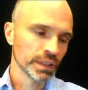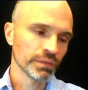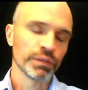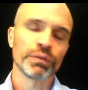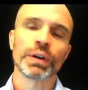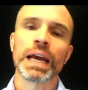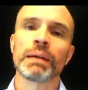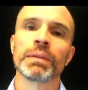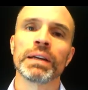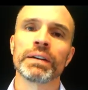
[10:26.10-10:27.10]
different
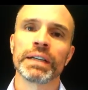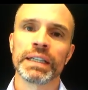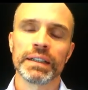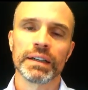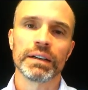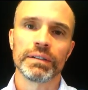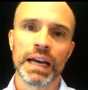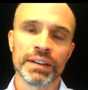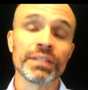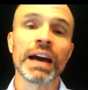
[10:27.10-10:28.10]
vocabulary
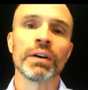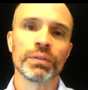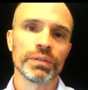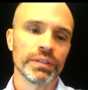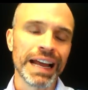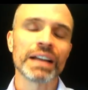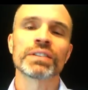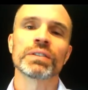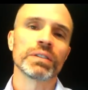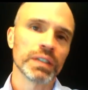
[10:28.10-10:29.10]
and sound
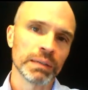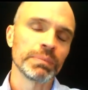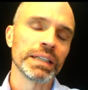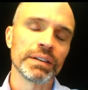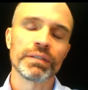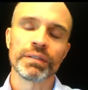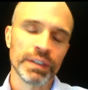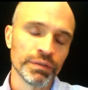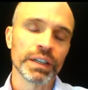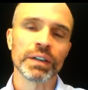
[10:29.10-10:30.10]
natural can be
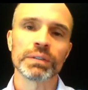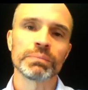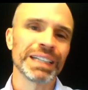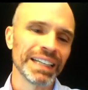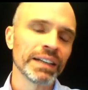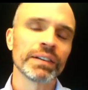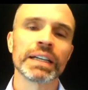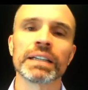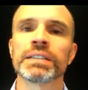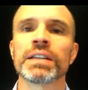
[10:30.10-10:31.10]
difficult, but
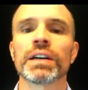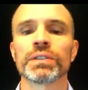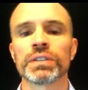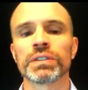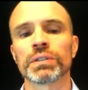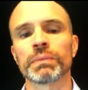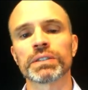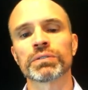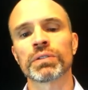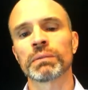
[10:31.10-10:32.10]
hearing it is not usually so
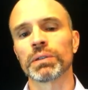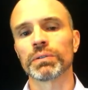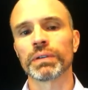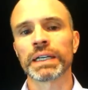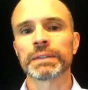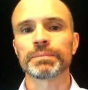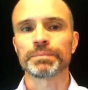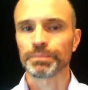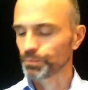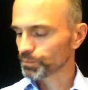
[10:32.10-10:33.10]
much trouble, right?
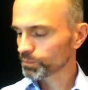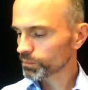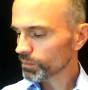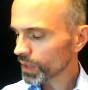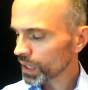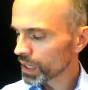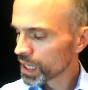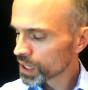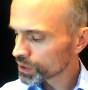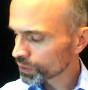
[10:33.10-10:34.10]

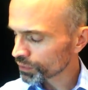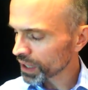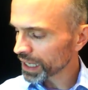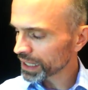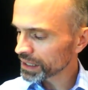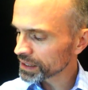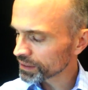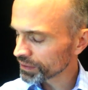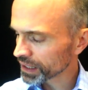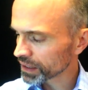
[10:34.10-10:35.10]
So
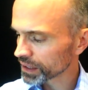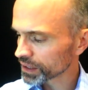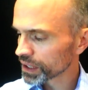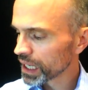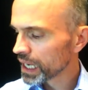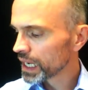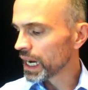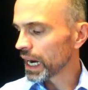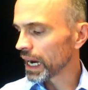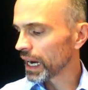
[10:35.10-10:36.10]
varieties of English.
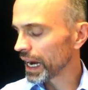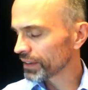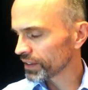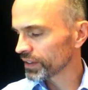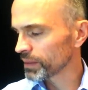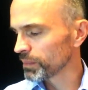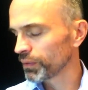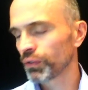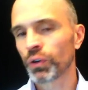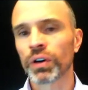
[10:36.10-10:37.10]
As I said
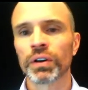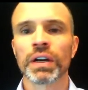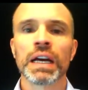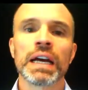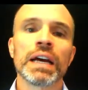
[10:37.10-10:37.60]
before,